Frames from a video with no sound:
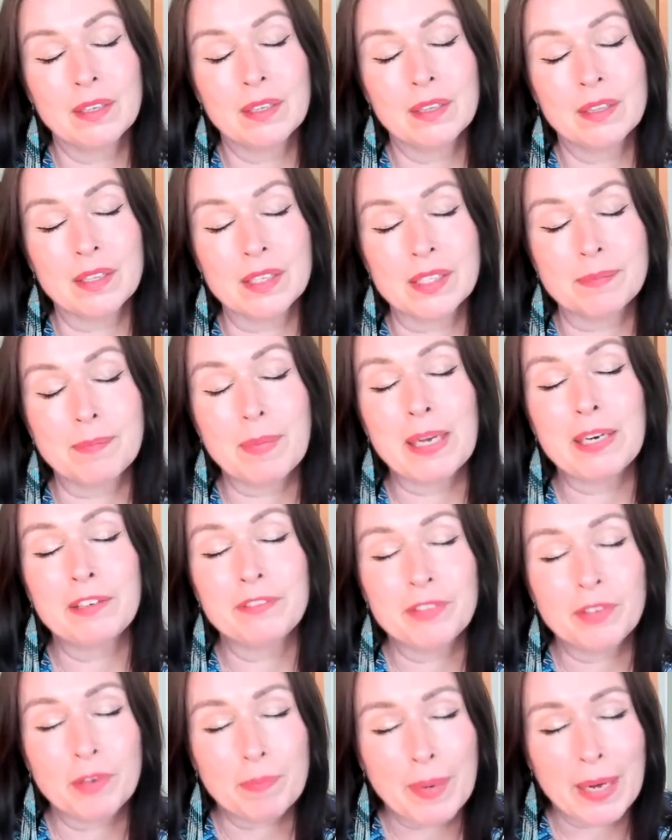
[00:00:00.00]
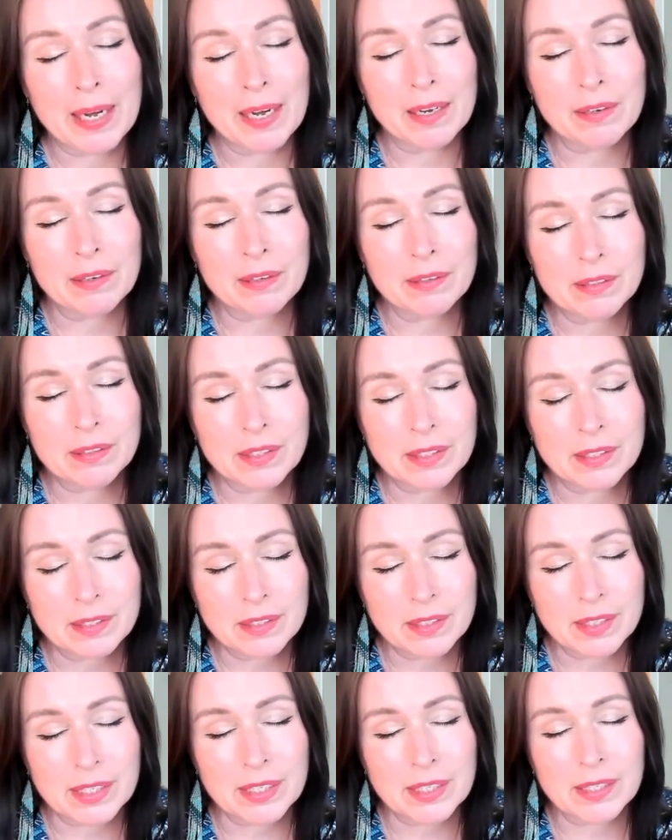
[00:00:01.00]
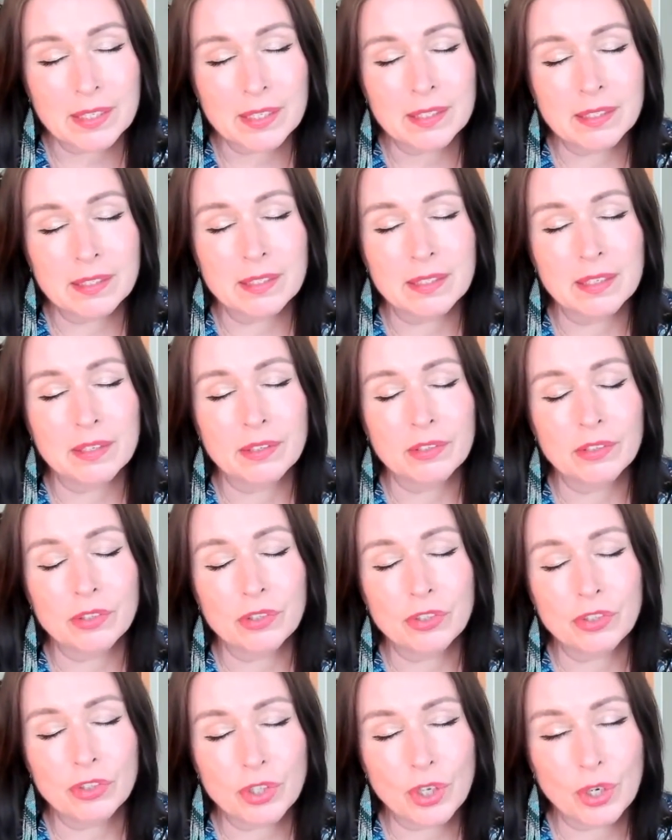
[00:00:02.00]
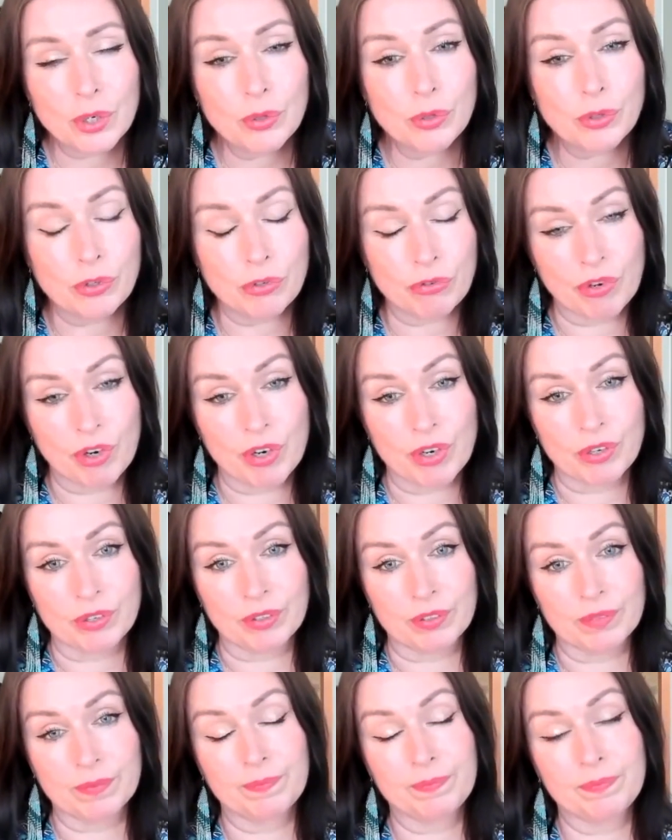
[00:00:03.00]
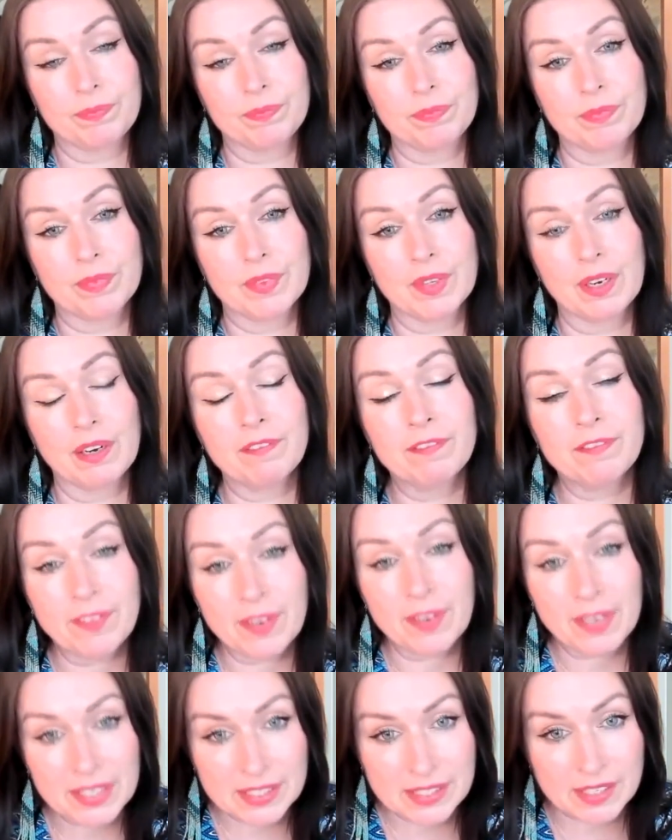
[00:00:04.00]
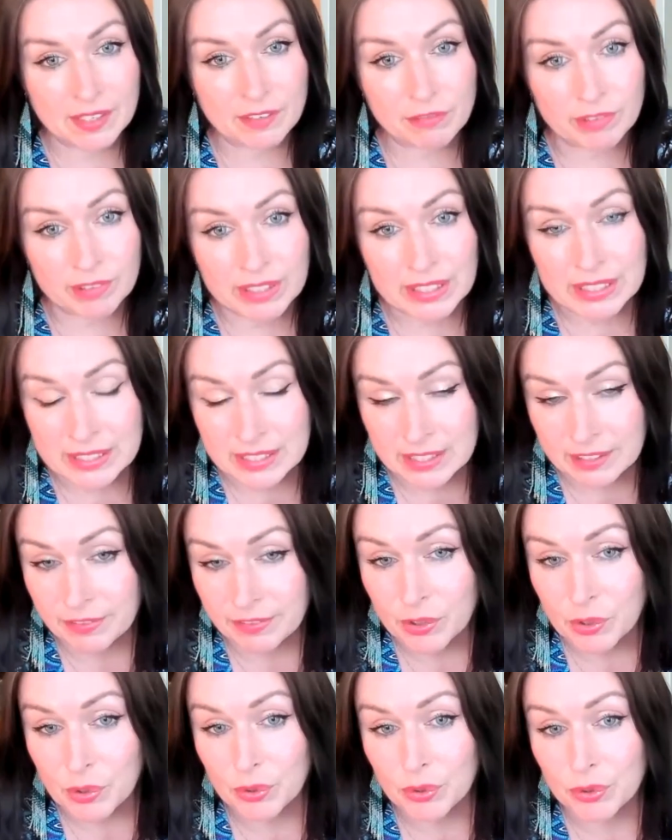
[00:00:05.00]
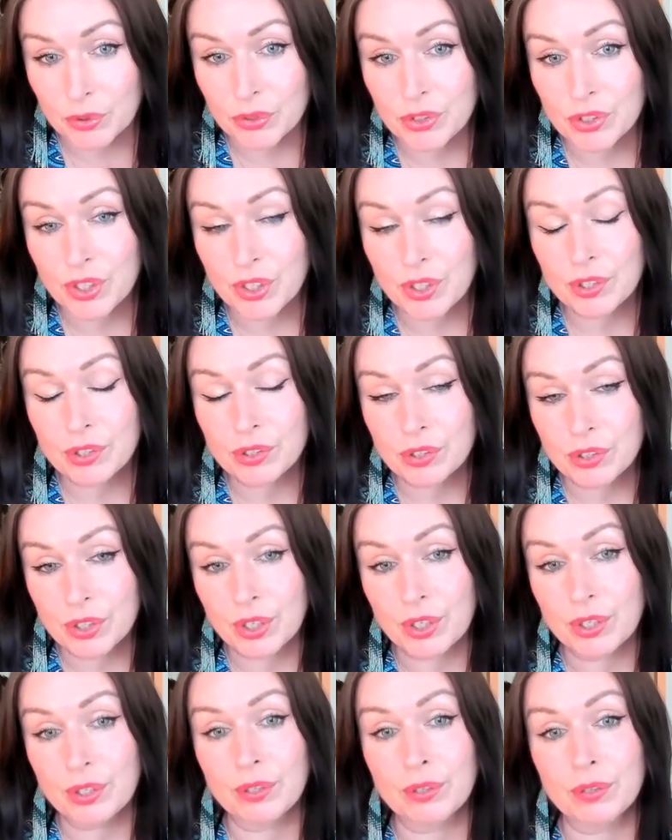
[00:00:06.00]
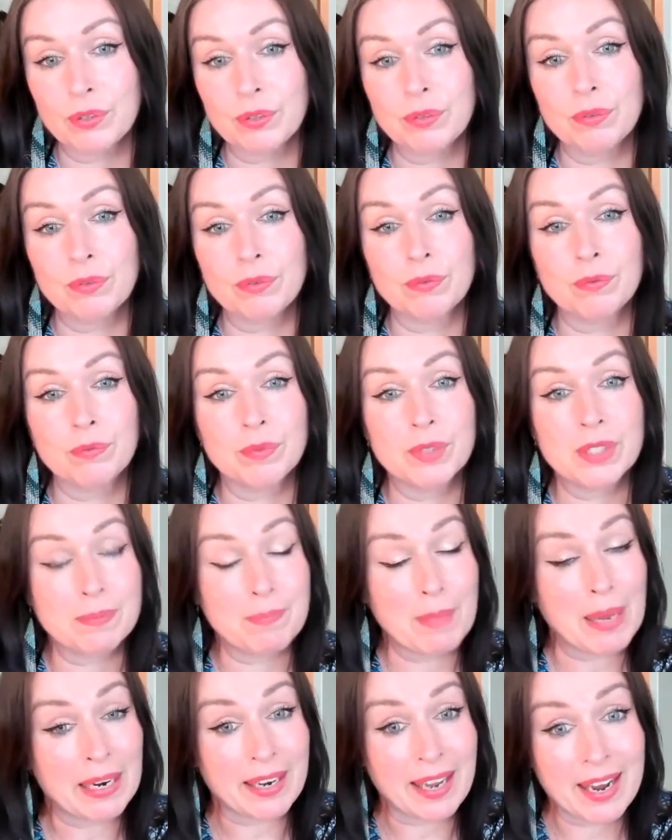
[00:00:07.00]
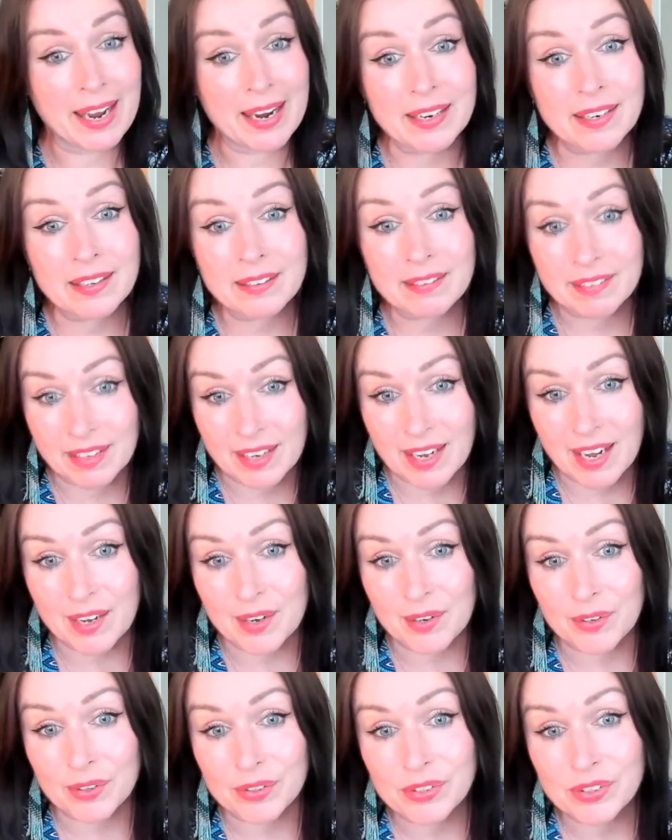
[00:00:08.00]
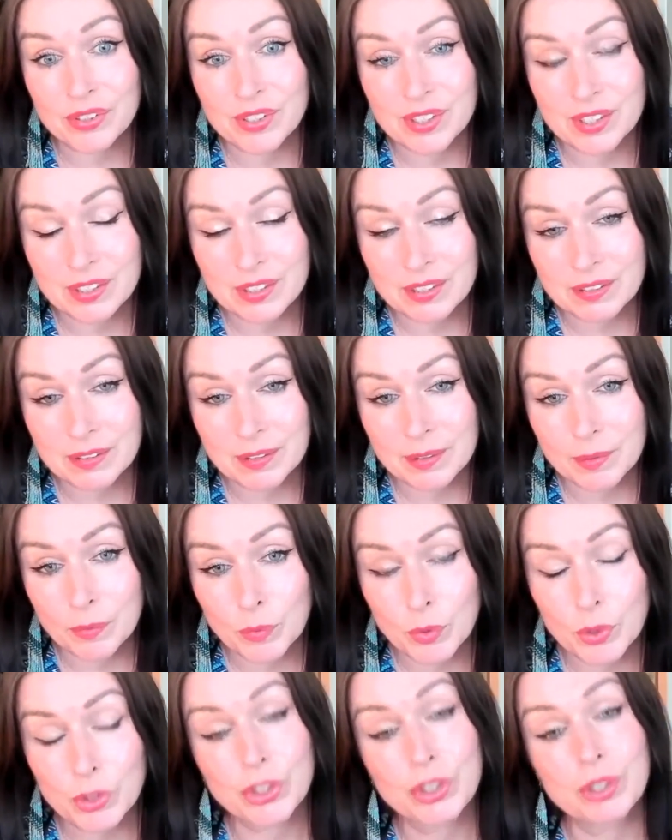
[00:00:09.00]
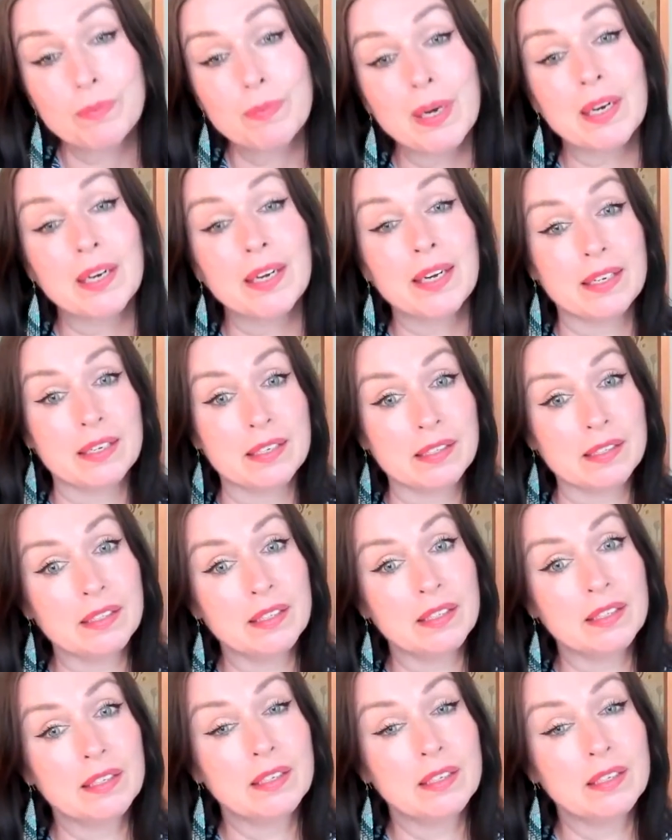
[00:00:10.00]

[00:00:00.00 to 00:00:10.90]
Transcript: The smell of your pelt is so strong. I'm finding it really difficult to smell anything else. Would you mind